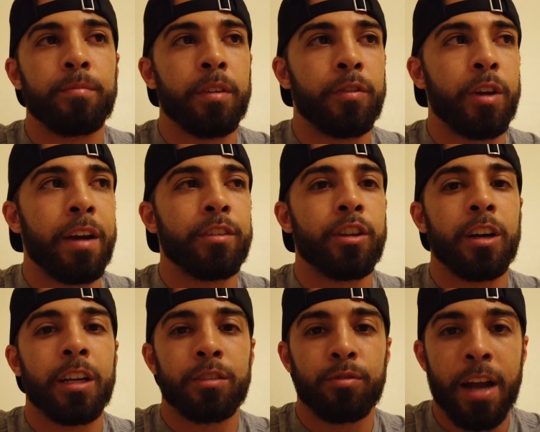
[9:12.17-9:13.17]
If we have a dog
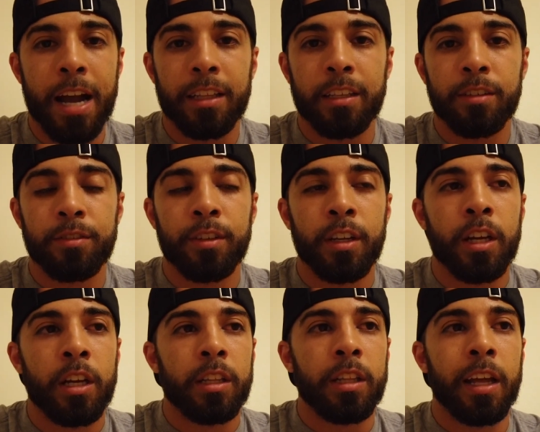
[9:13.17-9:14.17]
that's reactive,
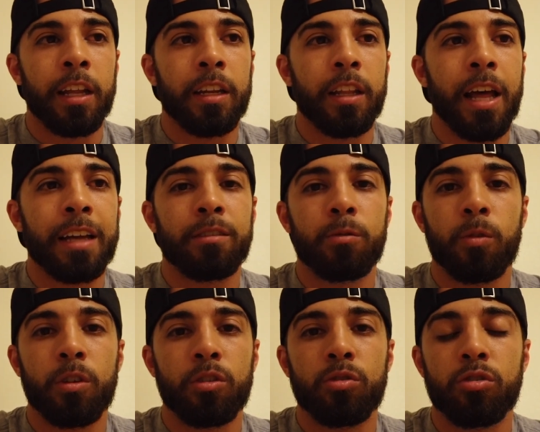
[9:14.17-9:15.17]
then the last thing we
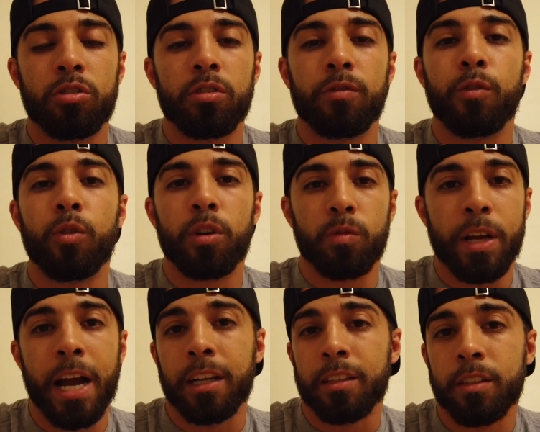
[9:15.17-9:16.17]
want to do is just avoid
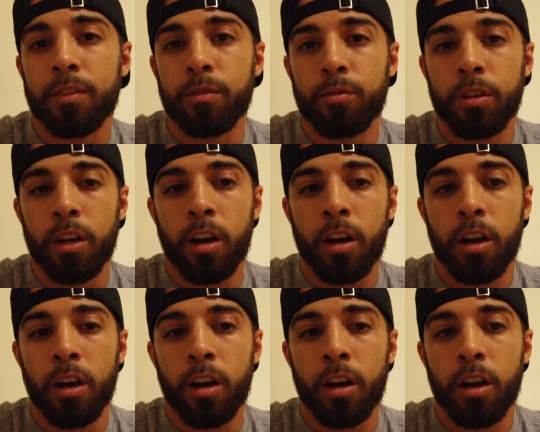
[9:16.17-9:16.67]
reactive